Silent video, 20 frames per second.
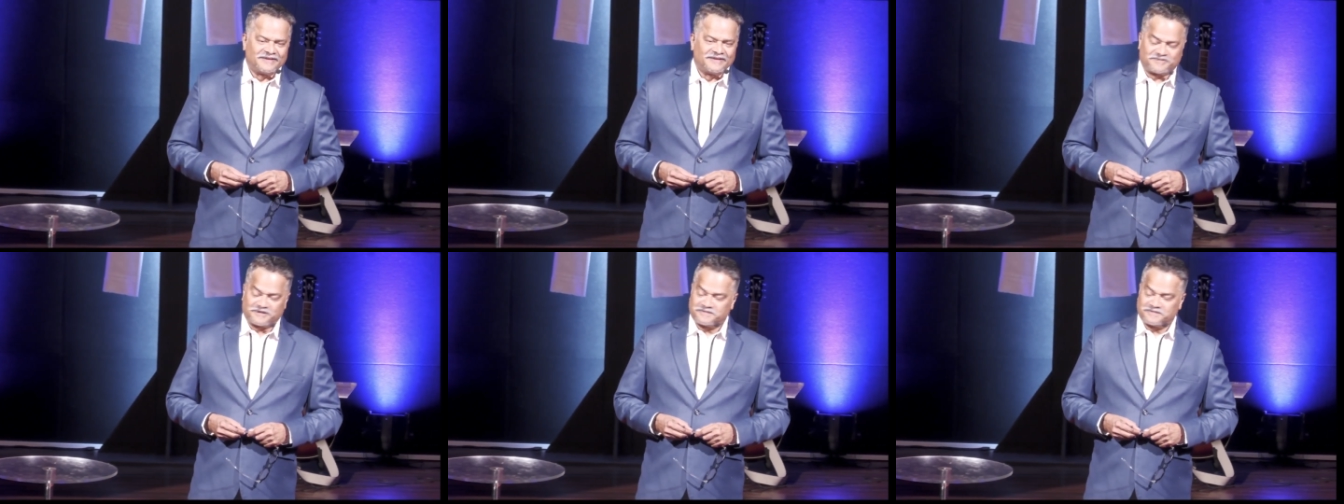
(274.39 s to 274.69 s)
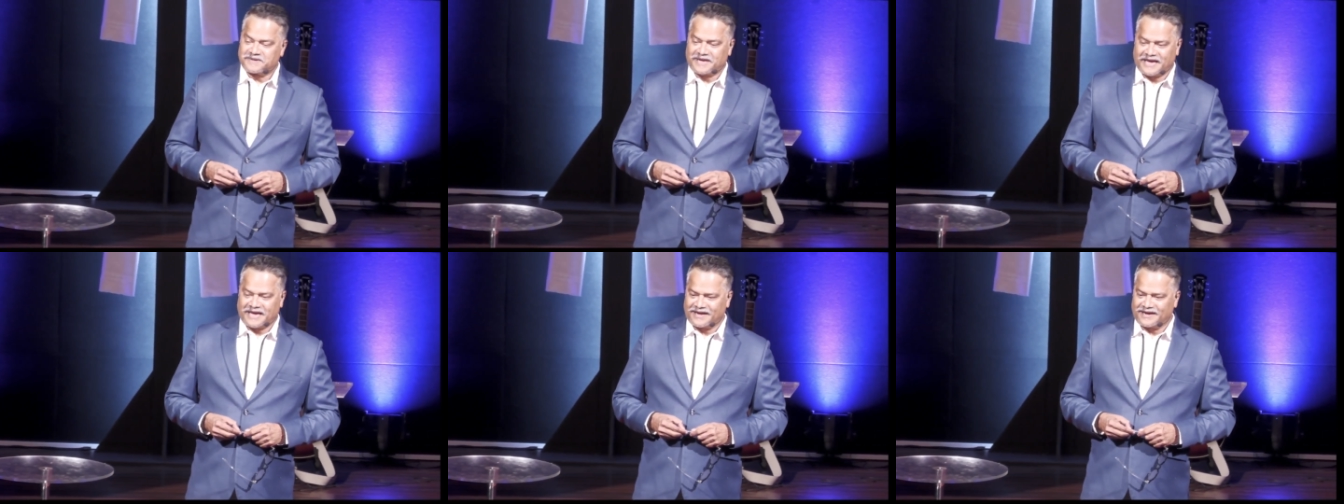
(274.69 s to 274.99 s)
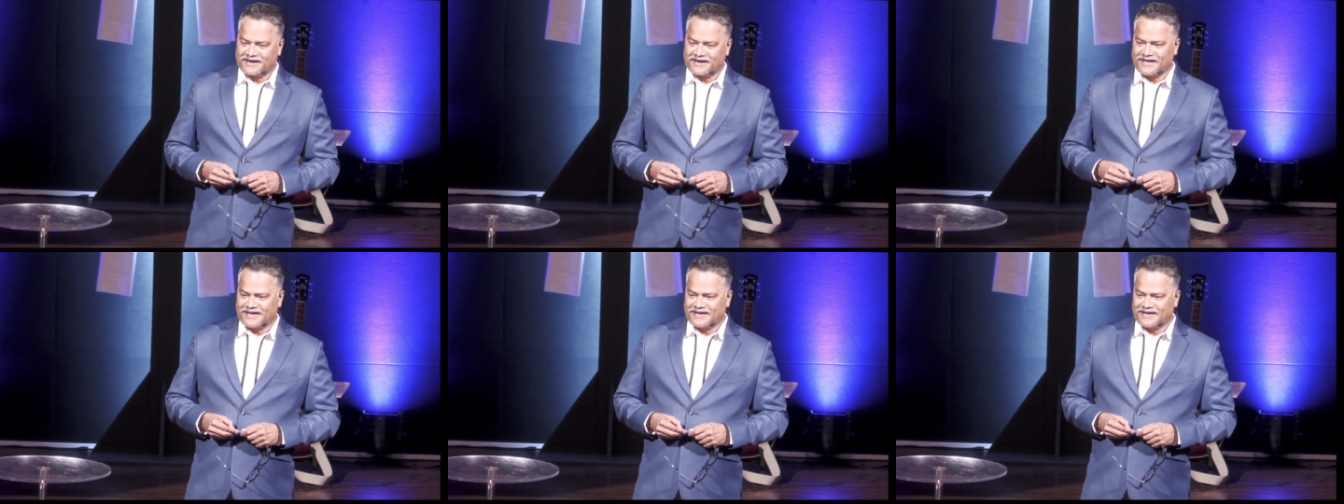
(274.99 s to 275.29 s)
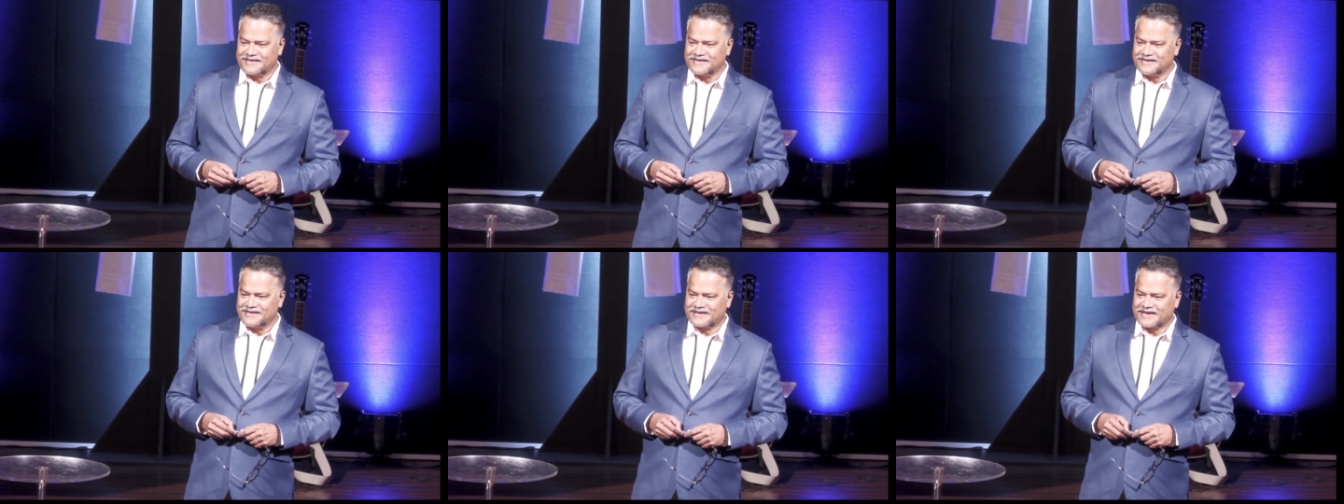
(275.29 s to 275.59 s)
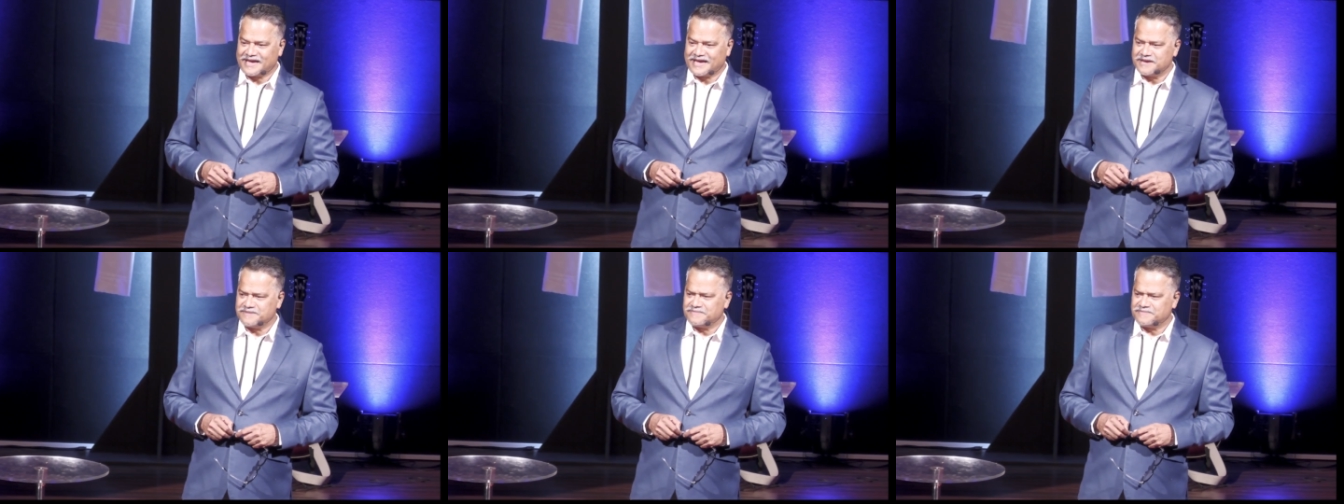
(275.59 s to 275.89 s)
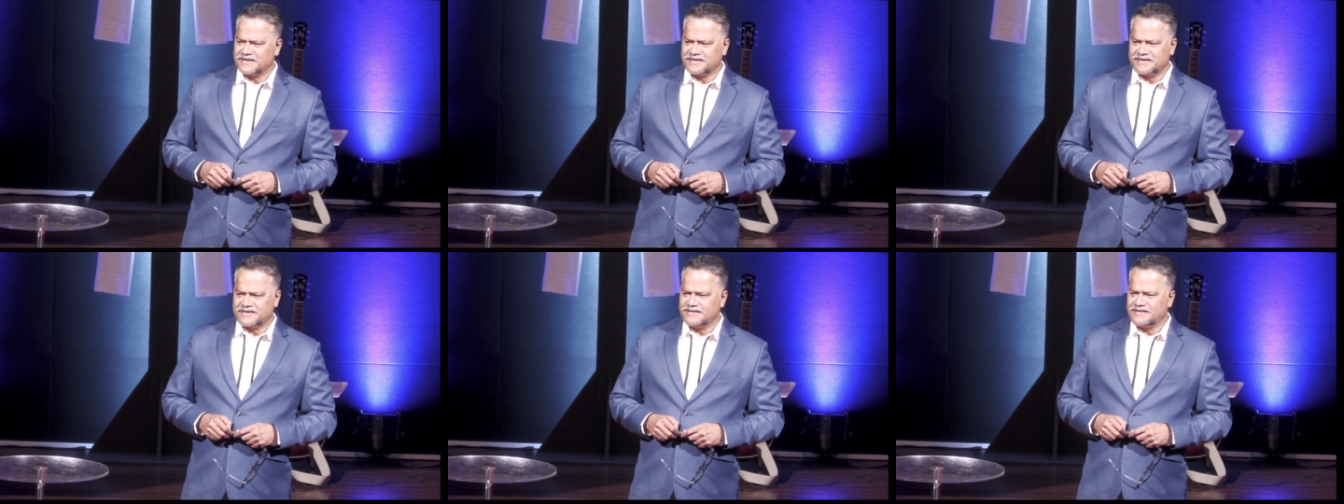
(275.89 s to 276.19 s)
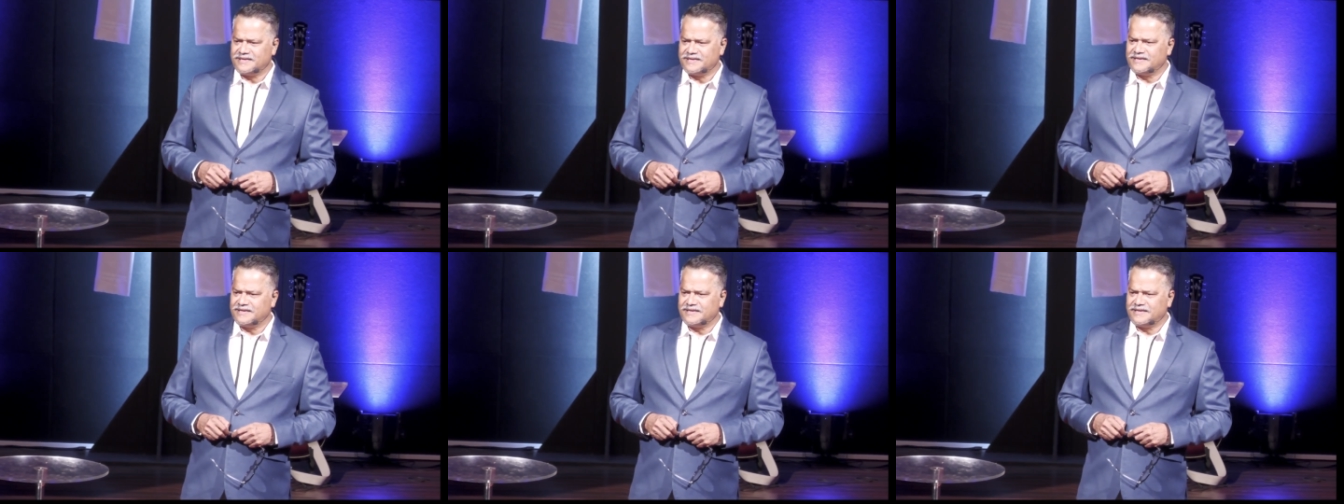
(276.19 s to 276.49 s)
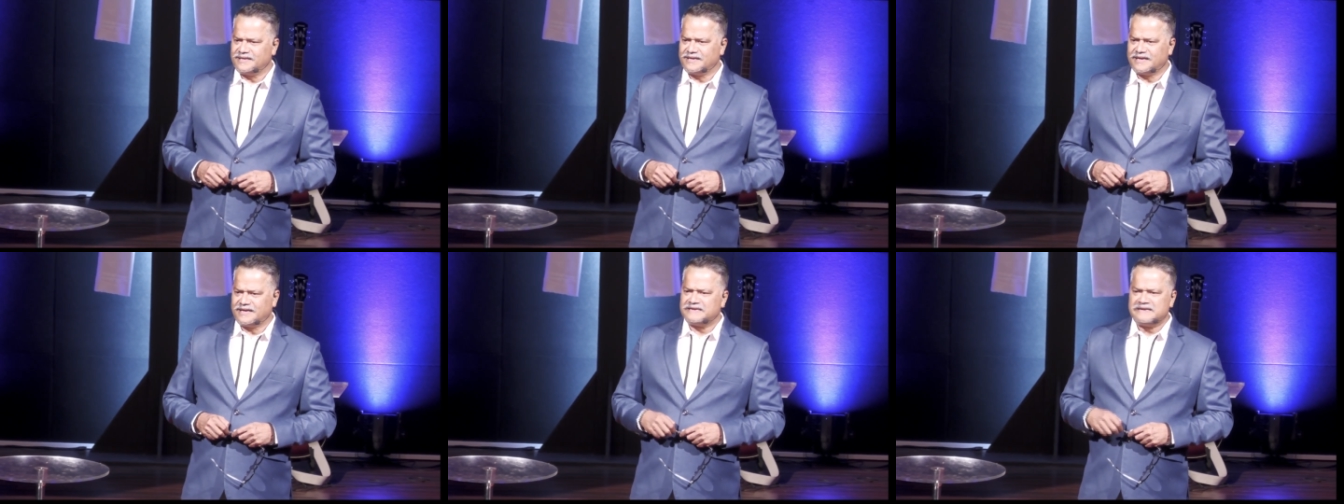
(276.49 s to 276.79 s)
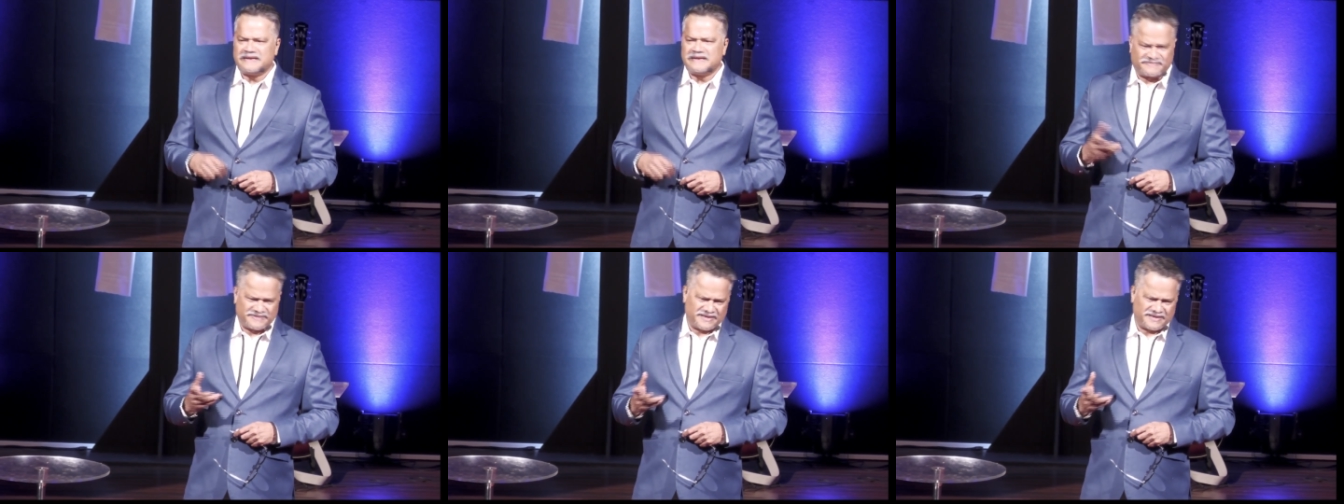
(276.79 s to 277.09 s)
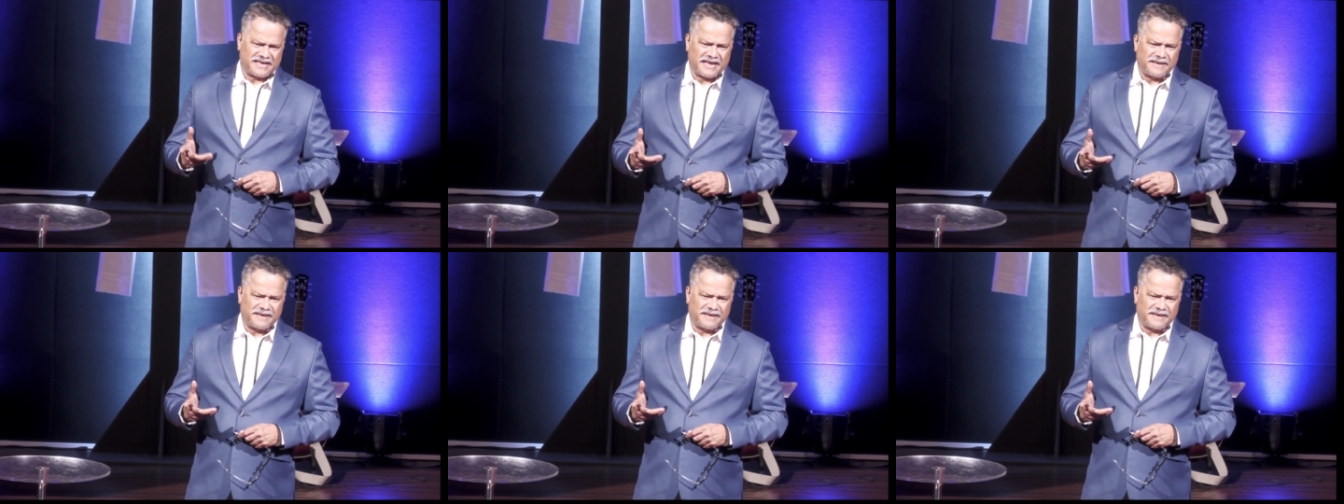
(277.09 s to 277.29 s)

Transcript: from Kerala, he came and he had nothing,